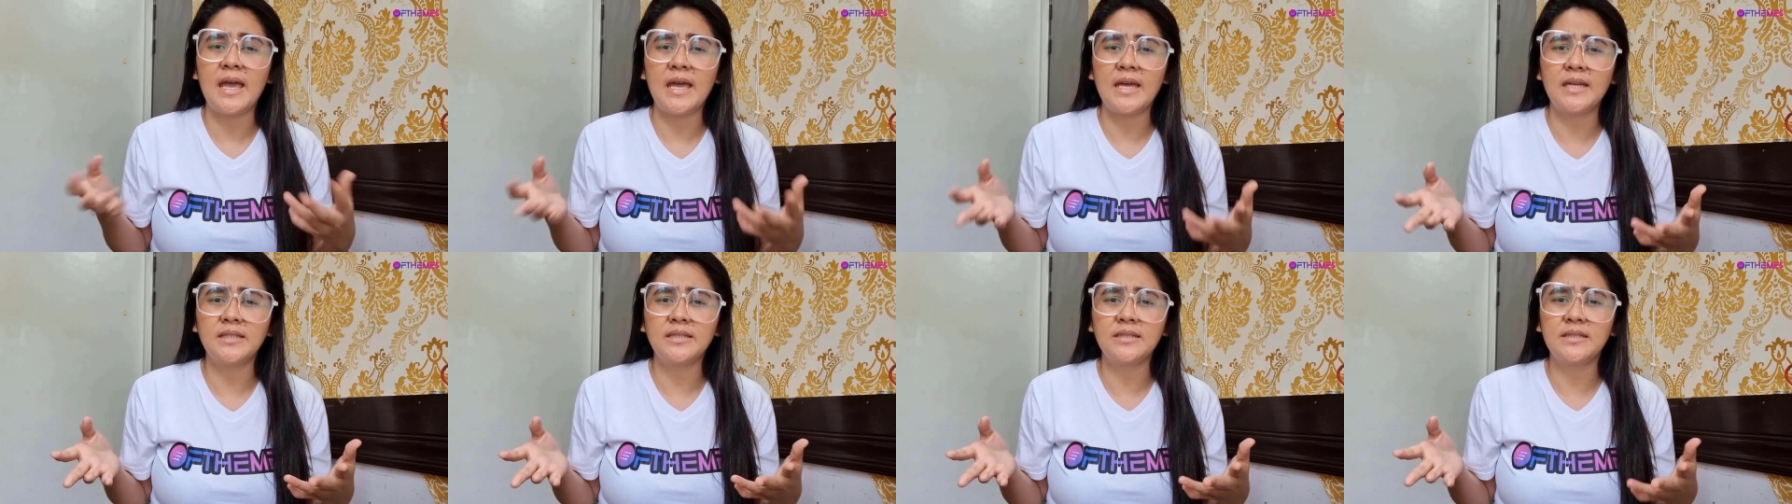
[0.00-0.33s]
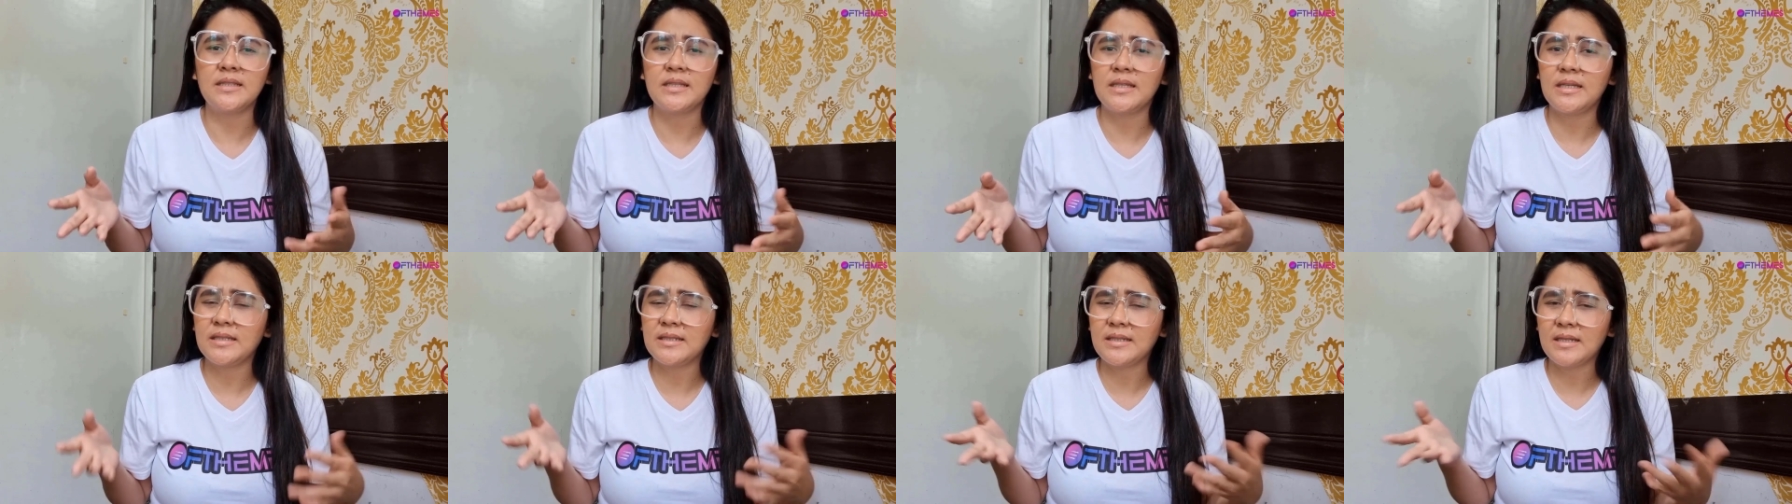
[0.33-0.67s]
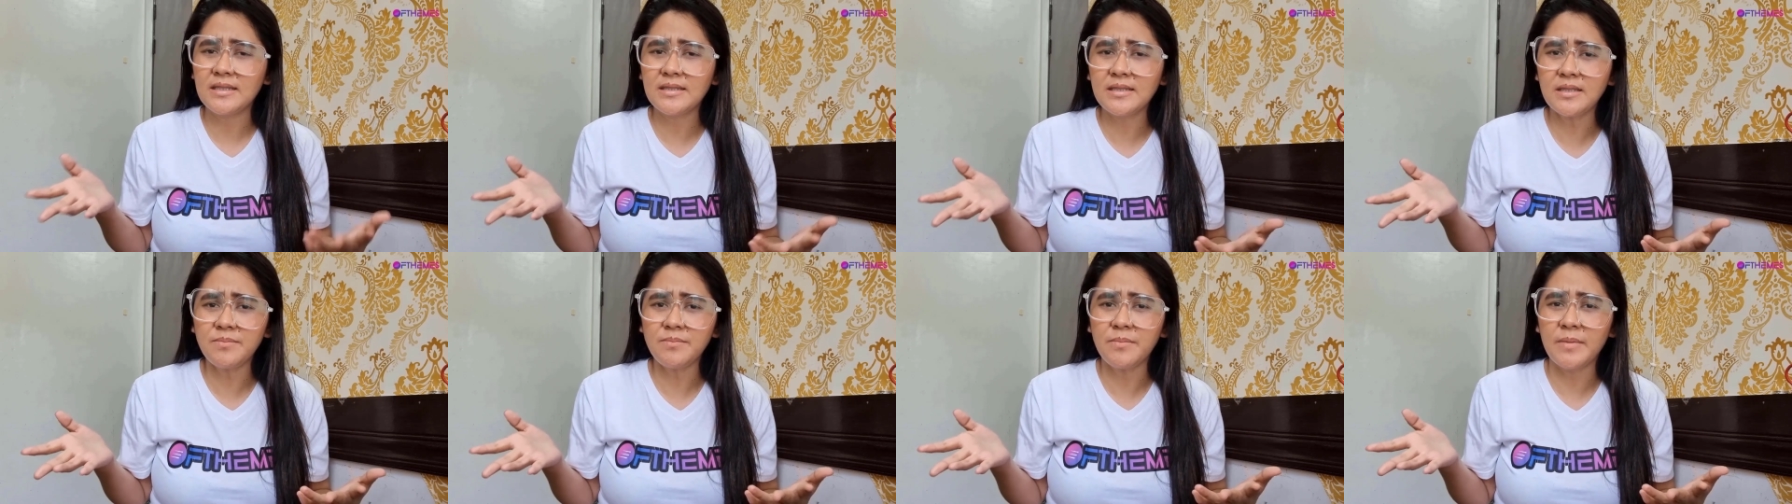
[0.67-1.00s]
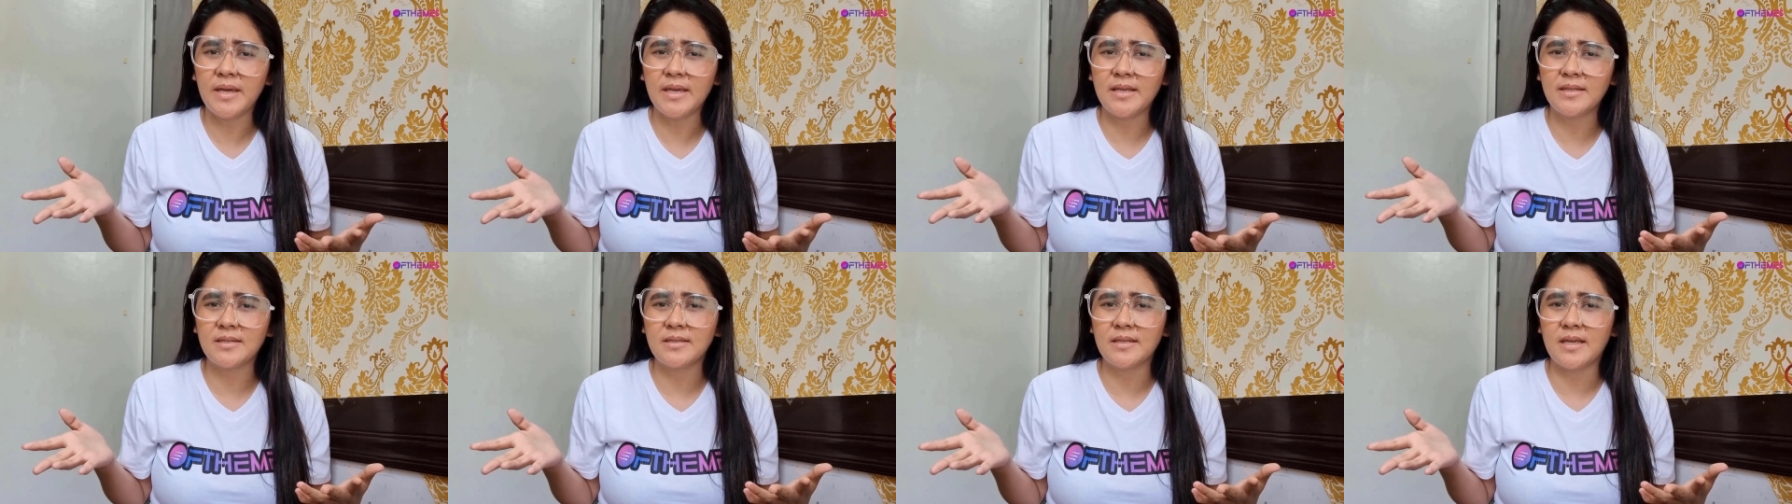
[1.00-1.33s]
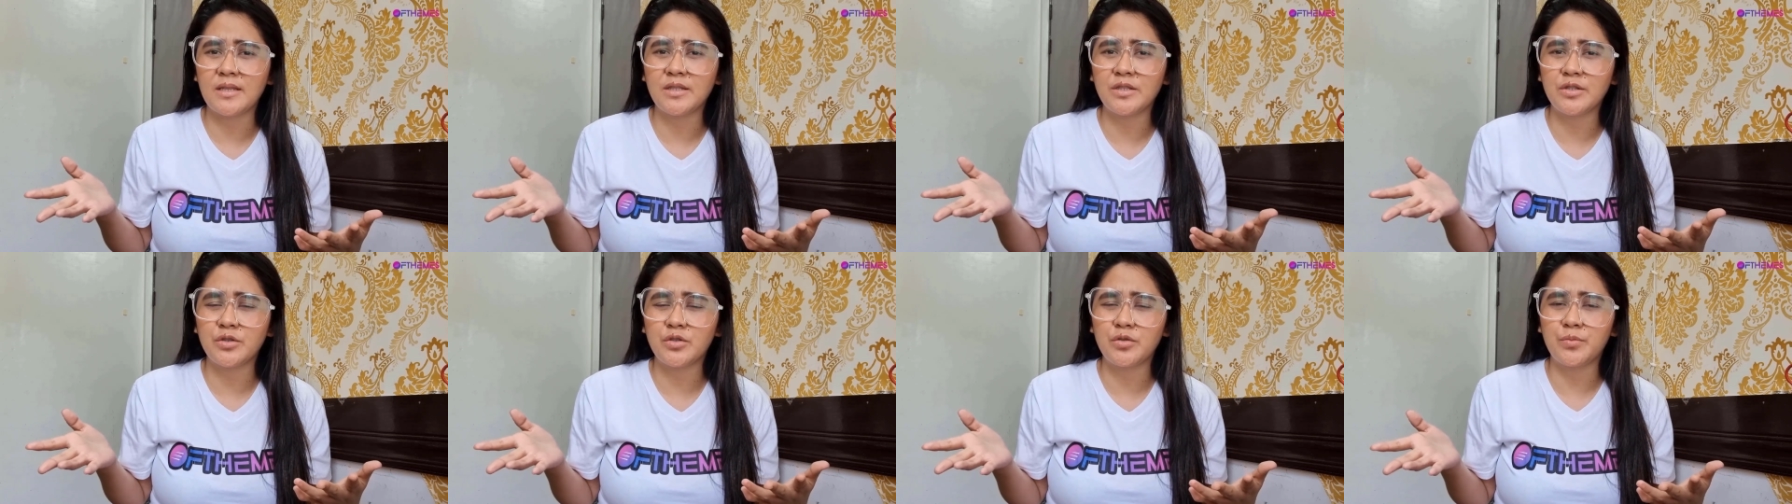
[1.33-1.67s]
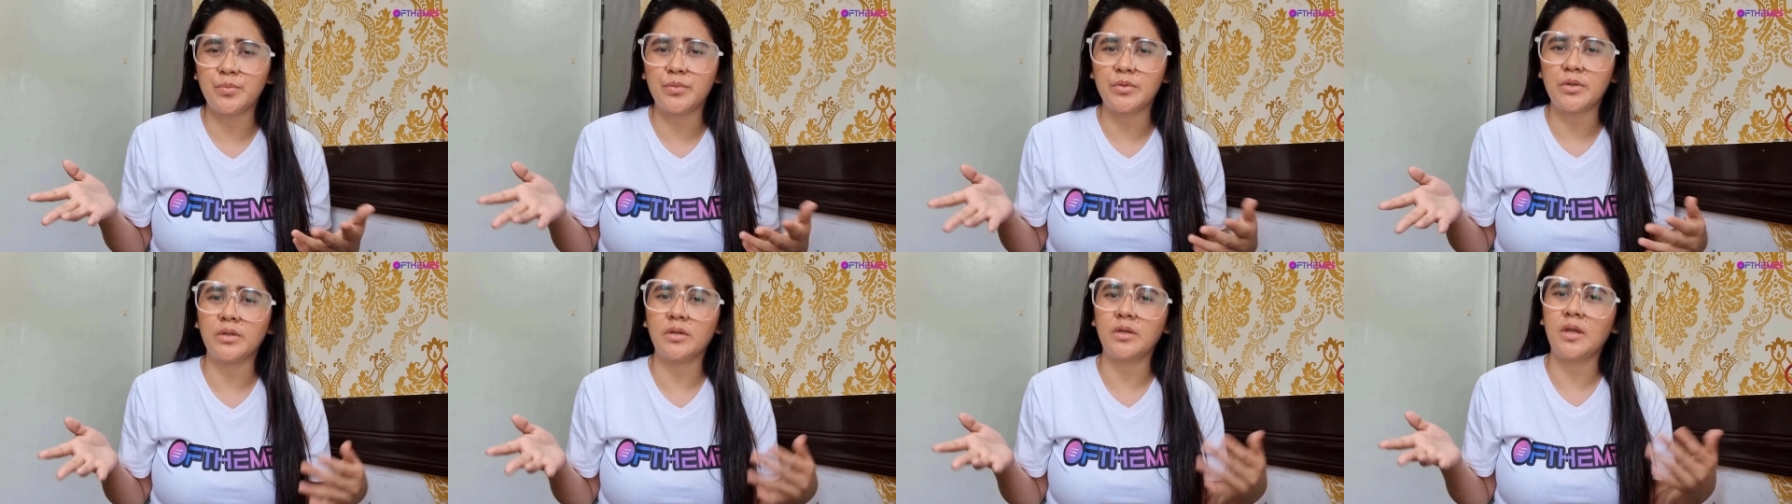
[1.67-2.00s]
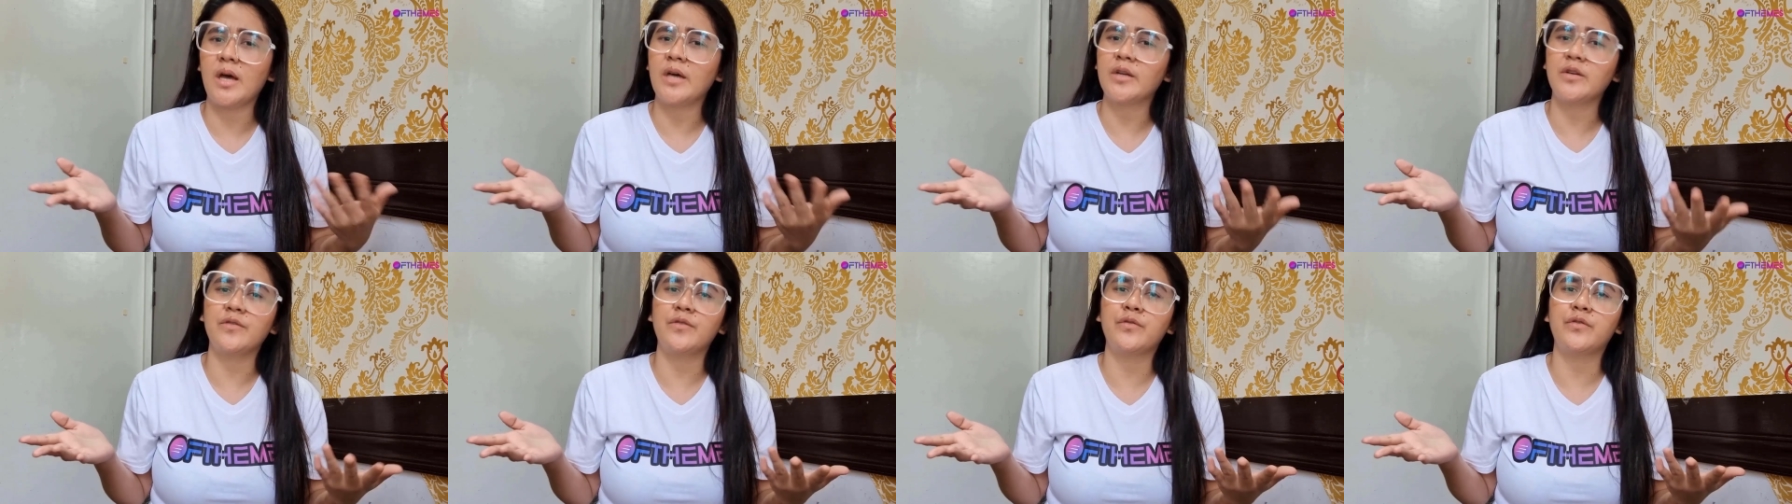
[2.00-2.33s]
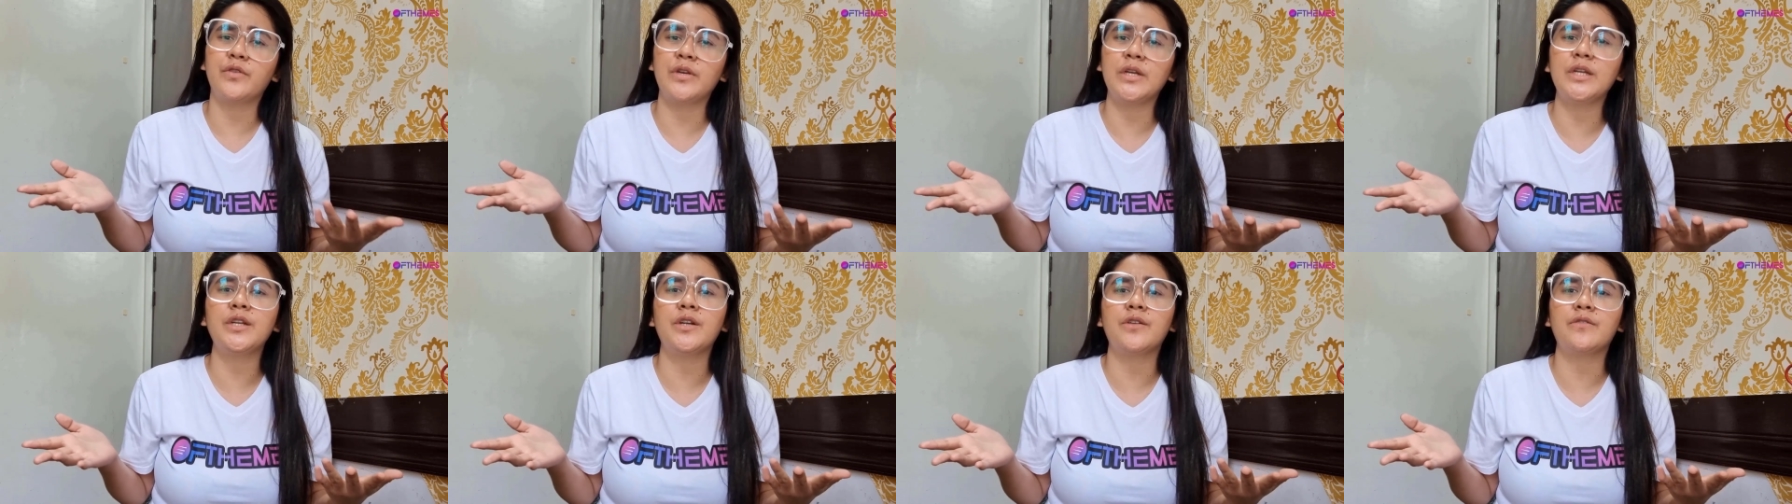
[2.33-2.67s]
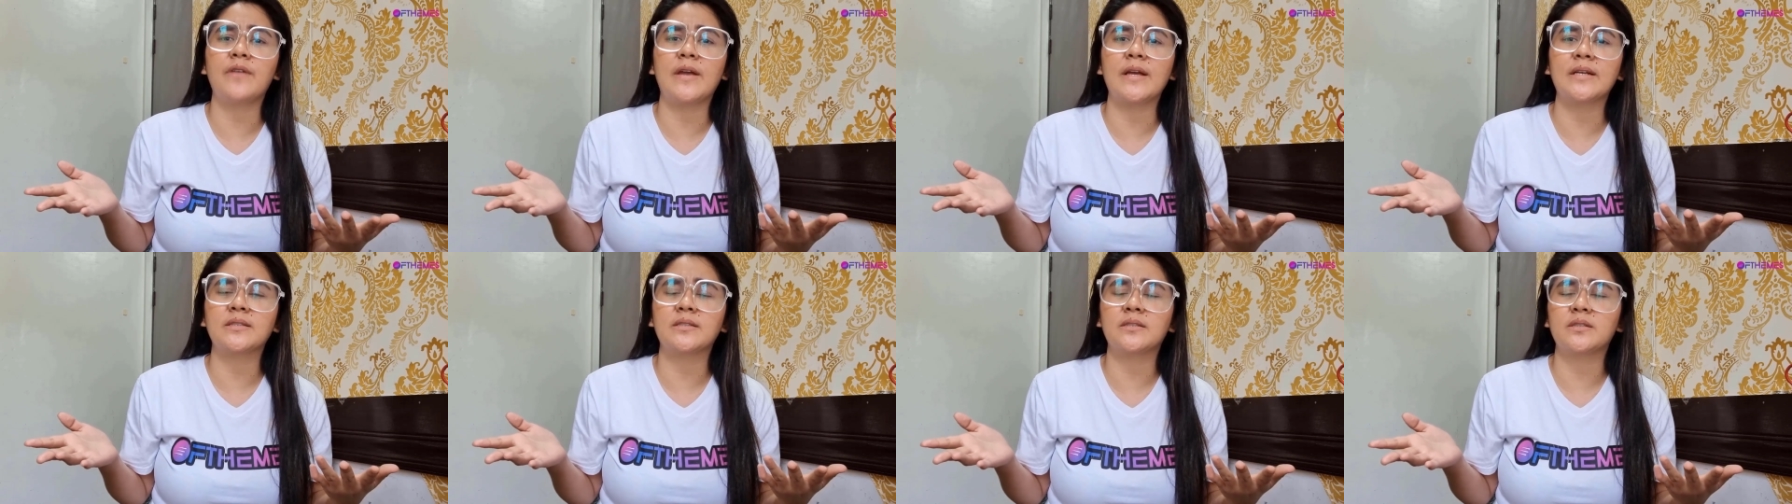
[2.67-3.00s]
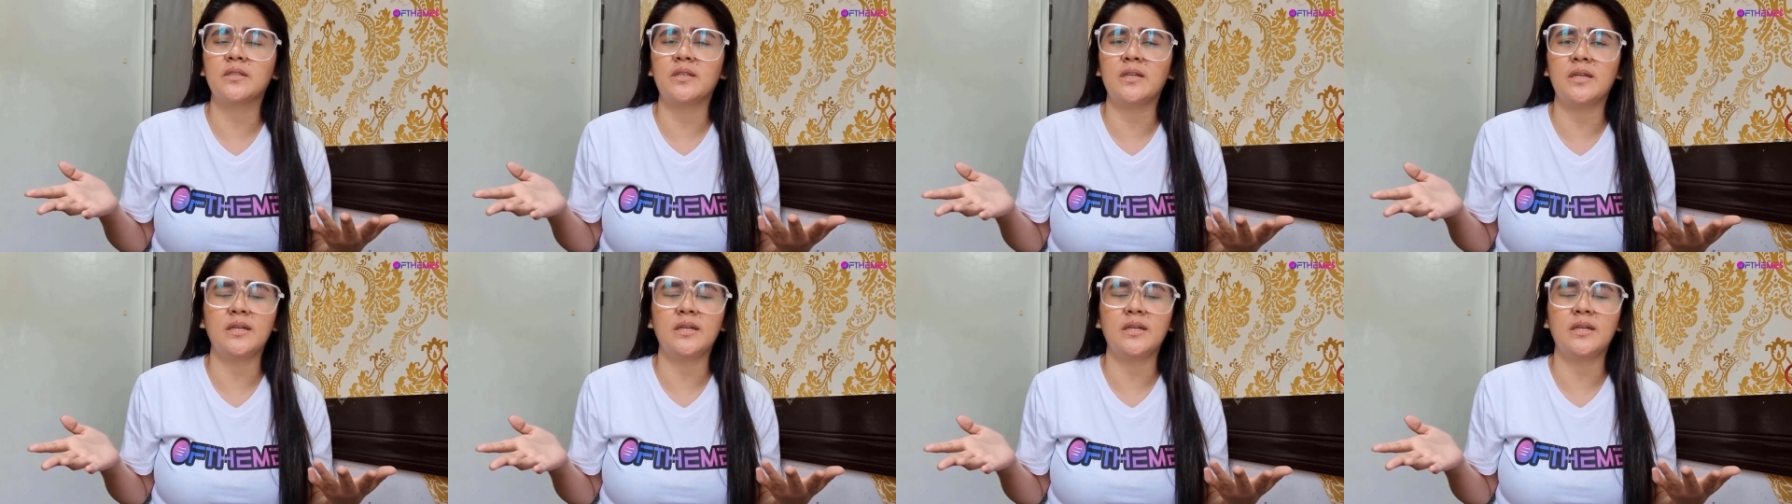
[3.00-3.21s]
And it doesn't make sense to put a lot of redirects